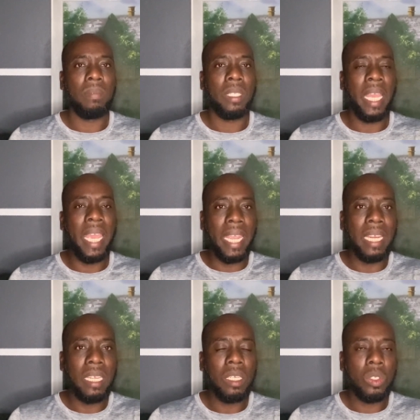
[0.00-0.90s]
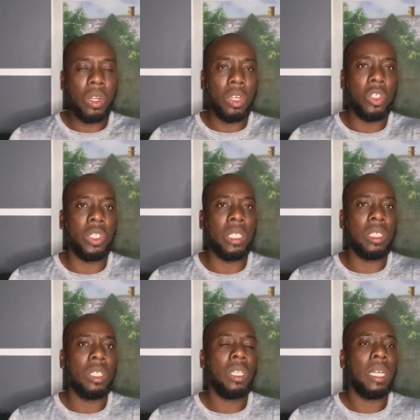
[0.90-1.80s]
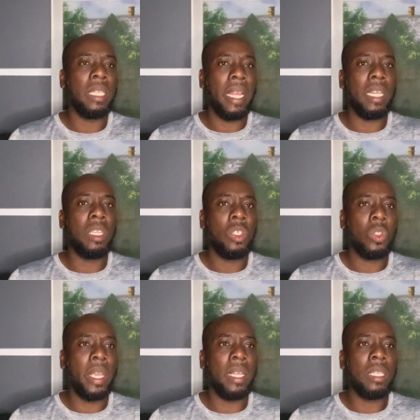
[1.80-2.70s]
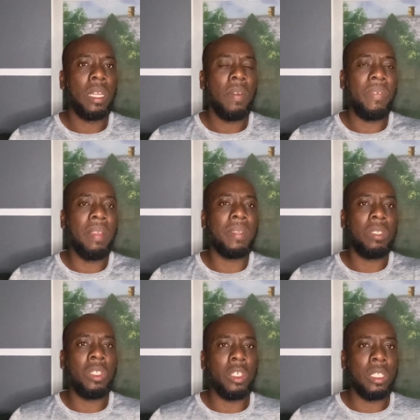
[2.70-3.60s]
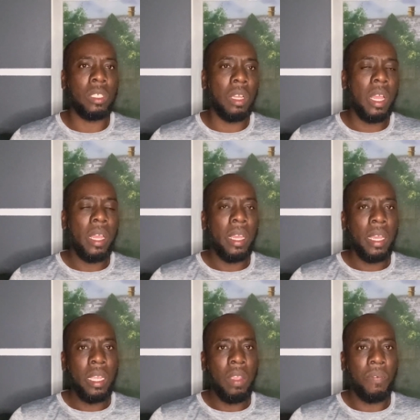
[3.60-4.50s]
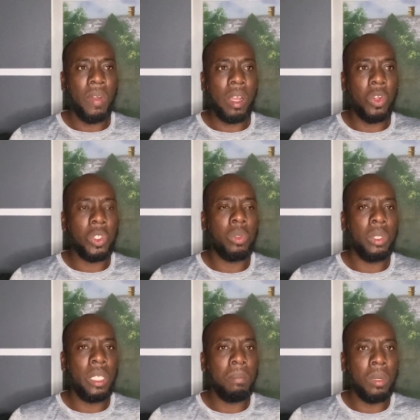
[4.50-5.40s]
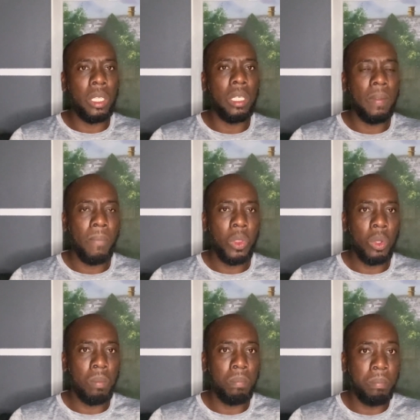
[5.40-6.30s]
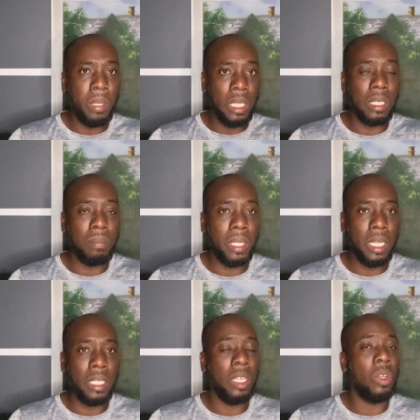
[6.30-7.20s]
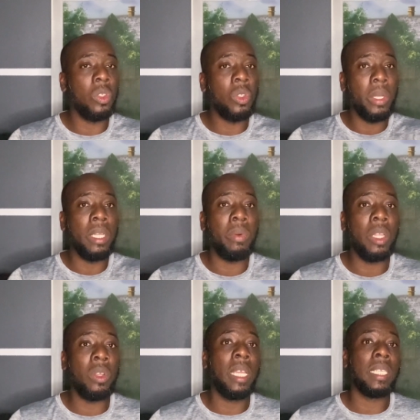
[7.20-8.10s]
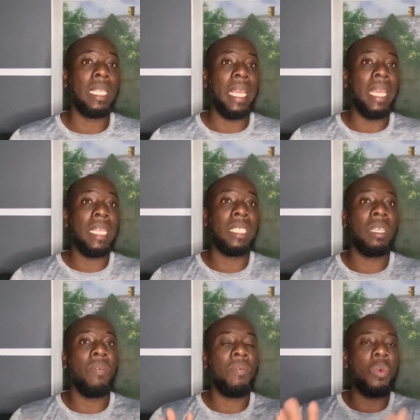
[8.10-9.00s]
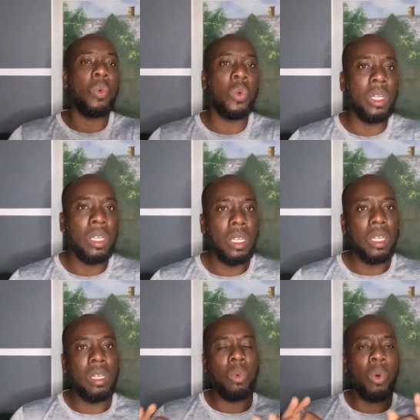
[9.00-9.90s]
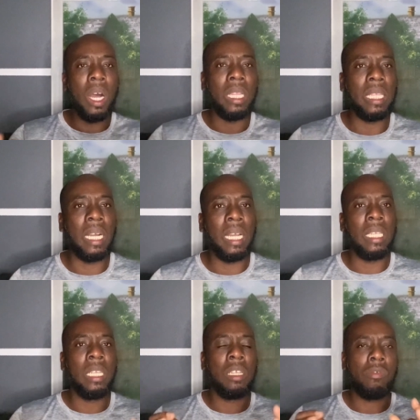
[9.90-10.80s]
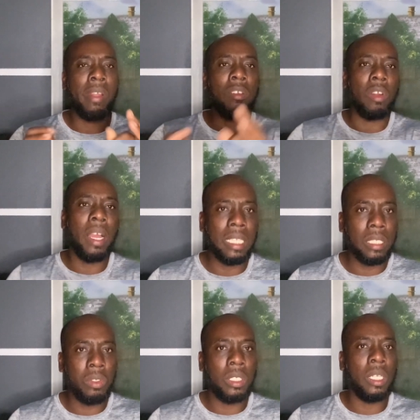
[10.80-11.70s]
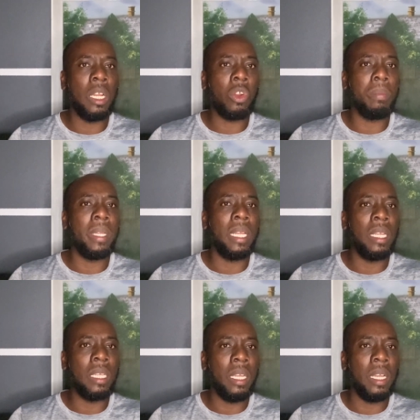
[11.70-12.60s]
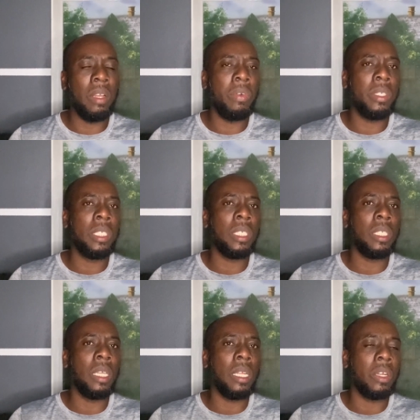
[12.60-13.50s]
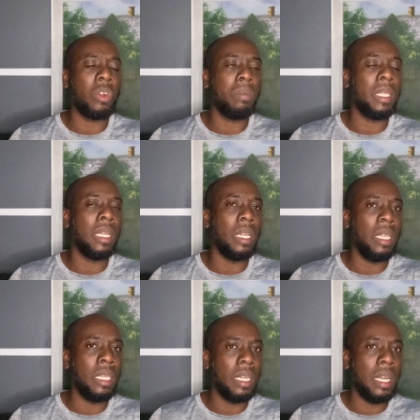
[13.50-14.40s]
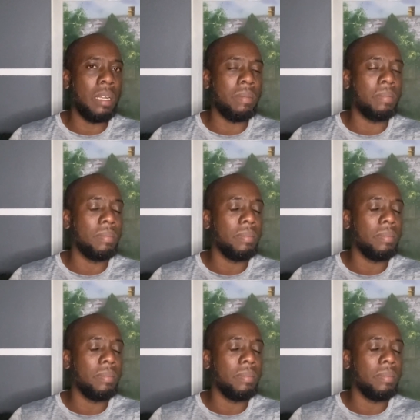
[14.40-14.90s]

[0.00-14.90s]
aid to countries, then to get favors in return. So if a country will need money to build something, they don't do it. What they do, they send aid, they send food, water, and Red Cross, which is under the criminal, uh, which is under the criminal um